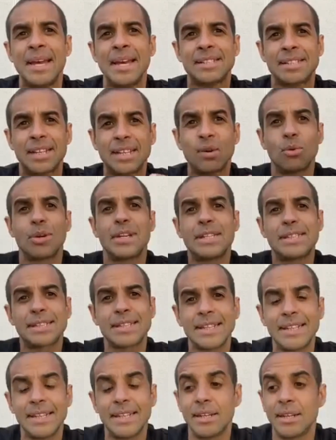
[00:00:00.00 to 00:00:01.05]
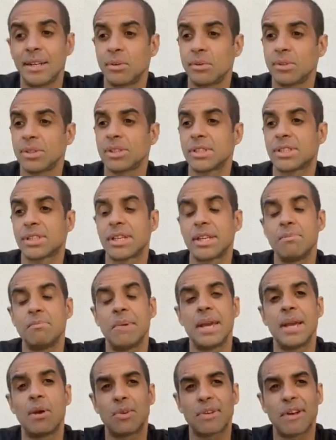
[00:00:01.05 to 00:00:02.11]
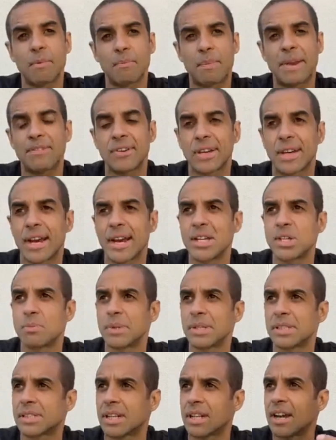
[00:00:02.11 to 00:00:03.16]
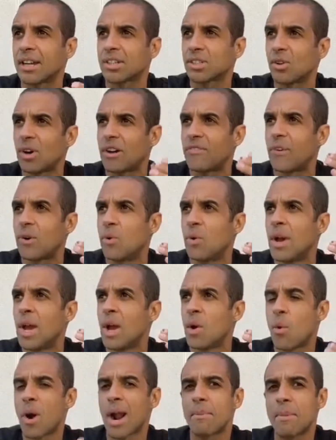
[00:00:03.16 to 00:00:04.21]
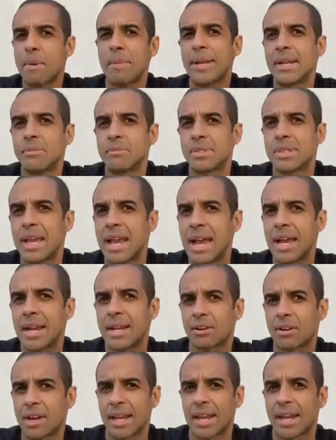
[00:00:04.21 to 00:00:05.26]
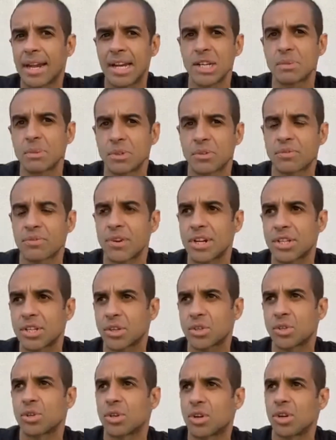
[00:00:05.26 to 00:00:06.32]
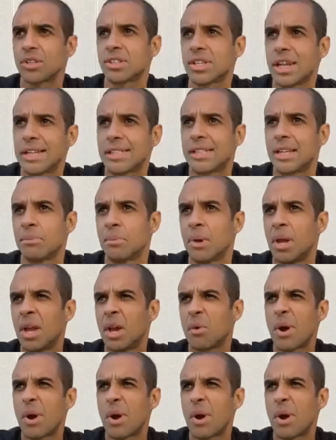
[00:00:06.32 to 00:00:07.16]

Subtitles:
So they'd already seen me, and we'd had a bit of engagement. So last night I thought, while that momentum's there and the engagement's fresh, I should contact him.